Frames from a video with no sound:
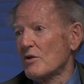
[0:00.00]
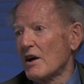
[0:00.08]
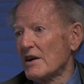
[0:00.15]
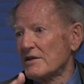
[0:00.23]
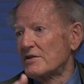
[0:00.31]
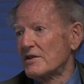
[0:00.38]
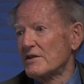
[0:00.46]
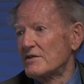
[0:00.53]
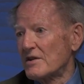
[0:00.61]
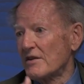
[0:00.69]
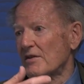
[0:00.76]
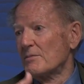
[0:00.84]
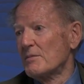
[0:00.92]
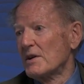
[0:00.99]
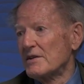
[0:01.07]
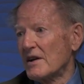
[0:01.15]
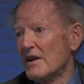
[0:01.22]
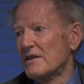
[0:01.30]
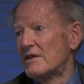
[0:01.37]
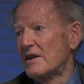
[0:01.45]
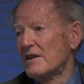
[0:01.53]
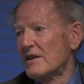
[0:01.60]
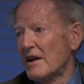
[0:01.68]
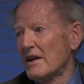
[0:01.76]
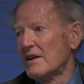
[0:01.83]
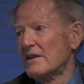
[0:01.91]
crisis of the
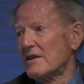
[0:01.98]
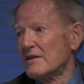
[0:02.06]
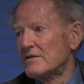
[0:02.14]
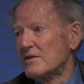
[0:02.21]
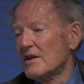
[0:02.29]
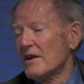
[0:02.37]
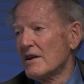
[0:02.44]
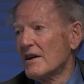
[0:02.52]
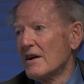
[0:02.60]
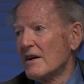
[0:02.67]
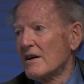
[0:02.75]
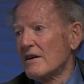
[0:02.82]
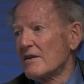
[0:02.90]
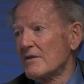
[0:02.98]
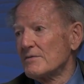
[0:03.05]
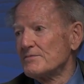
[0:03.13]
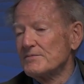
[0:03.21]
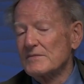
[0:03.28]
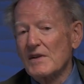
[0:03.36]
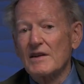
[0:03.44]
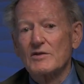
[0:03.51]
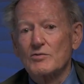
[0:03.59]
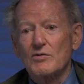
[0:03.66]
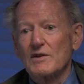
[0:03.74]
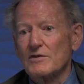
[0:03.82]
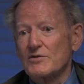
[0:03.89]
mid-1980s,
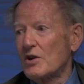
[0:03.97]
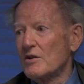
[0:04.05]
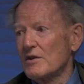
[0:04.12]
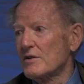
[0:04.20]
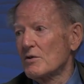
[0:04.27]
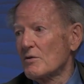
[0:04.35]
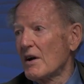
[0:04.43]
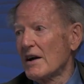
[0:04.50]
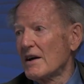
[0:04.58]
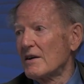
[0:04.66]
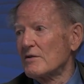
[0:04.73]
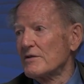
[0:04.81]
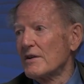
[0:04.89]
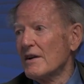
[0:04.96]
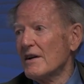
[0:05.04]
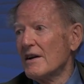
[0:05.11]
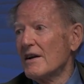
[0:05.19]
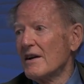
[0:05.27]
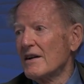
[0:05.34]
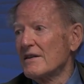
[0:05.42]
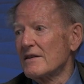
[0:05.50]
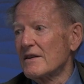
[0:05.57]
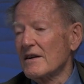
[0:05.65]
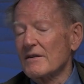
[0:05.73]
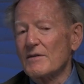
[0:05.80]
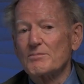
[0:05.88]
Israel turned around
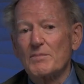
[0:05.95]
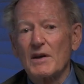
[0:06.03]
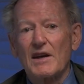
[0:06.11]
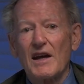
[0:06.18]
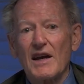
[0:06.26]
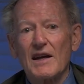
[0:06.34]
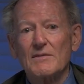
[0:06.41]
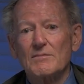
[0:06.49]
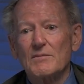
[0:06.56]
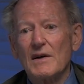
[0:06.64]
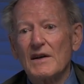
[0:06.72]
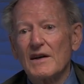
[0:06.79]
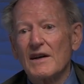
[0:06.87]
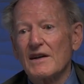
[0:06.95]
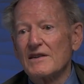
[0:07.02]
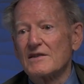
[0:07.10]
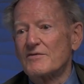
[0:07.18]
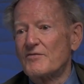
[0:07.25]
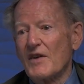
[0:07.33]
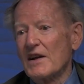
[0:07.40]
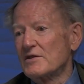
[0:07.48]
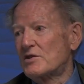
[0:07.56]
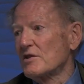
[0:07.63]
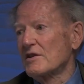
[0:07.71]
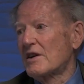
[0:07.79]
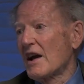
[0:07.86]
and became its
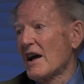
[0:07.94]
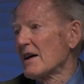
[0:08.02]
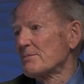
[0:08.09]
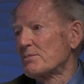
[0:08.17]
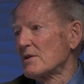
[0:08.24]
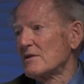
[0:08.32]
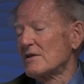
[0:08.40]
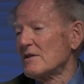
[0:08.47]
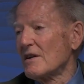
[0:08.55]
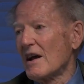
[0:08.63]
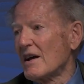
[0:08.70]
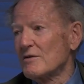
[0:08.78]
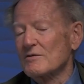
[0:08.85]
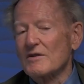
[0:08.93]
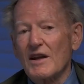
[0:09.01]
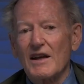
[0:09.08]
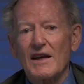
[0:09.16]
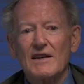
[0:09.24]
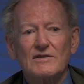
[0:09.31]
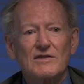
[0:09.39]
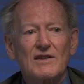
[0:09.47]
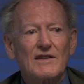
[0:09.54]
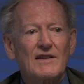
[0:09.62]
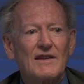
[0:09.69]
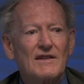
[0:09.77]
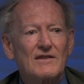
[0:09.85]
venture capital outlays,
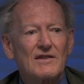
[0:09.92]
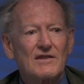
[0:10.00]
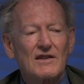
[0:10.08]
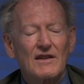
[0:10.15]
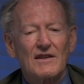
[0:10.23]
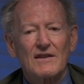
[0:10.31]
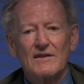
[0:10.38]
and it's